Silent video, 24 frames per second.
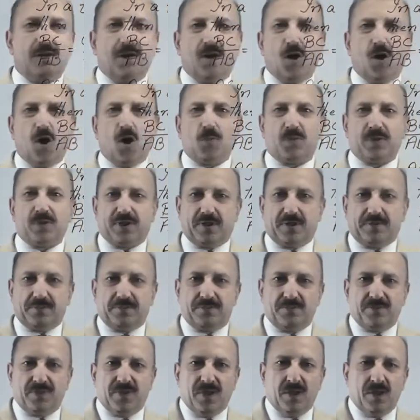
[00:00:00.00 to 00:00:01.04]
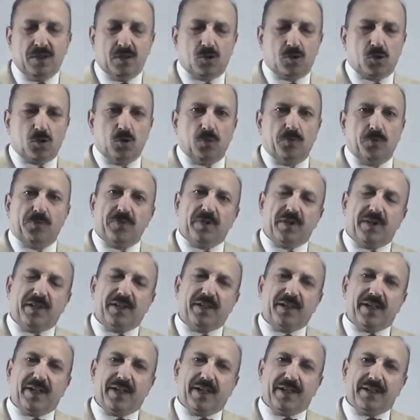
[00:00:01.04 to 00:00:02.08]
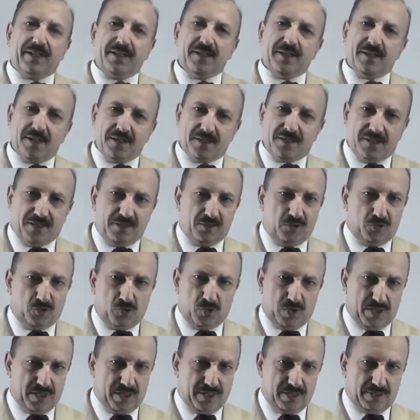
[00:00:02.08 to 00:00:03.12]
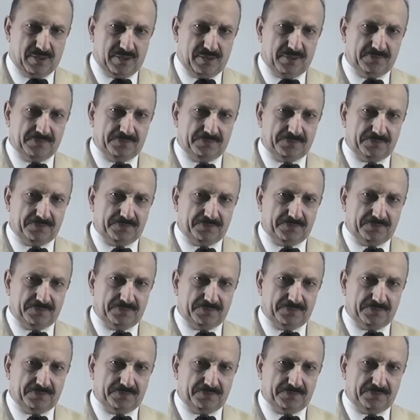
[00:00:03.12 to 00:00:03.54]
opposite. So in any right angle triangle,